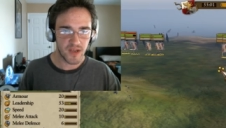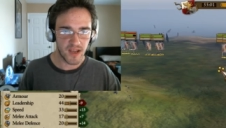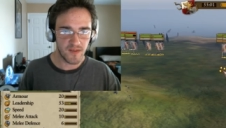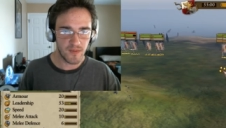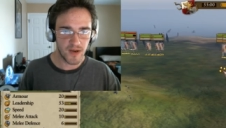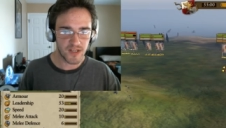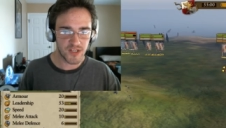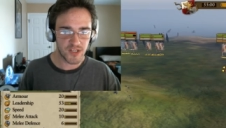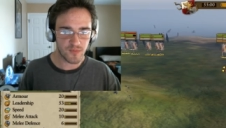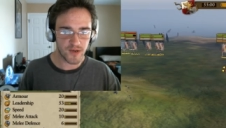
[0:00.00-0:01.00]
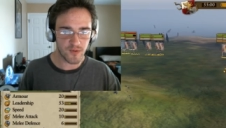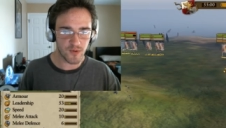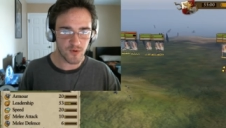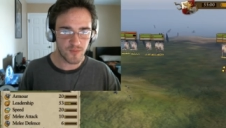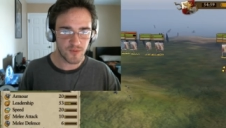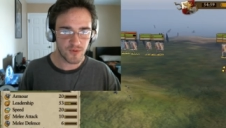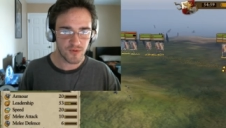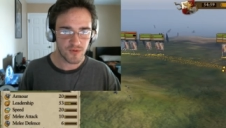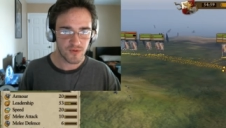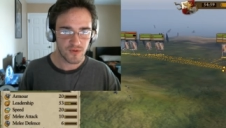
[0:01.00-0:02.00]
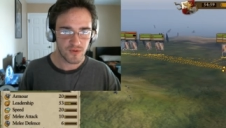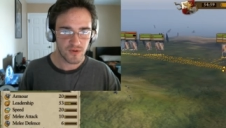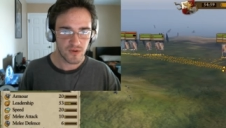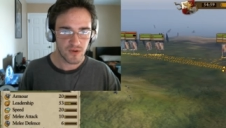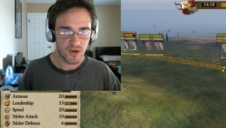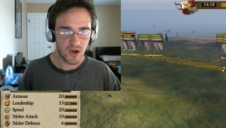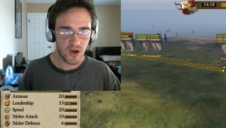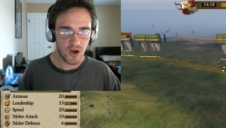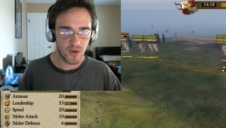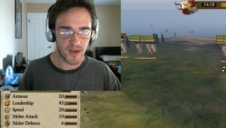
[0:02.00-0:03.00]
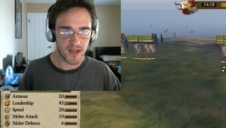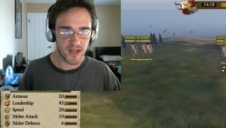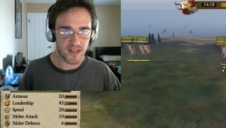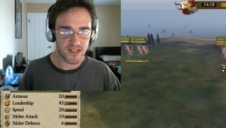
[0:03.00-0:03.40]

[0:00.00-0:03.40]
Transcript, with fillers: Okay, everybody just regroup. Oh my God,